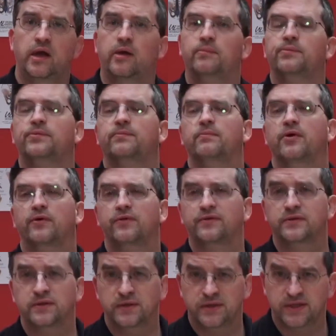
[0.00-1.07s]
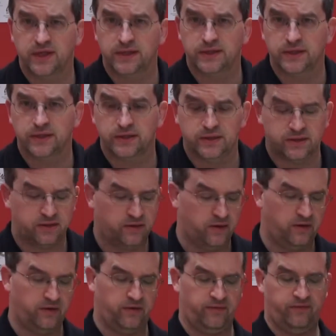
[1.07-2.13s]
help both sexes
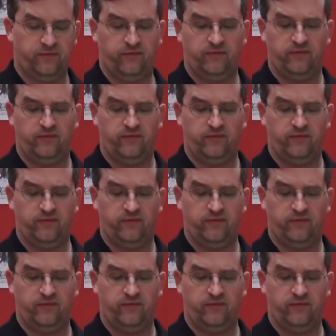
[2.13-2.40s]
uh,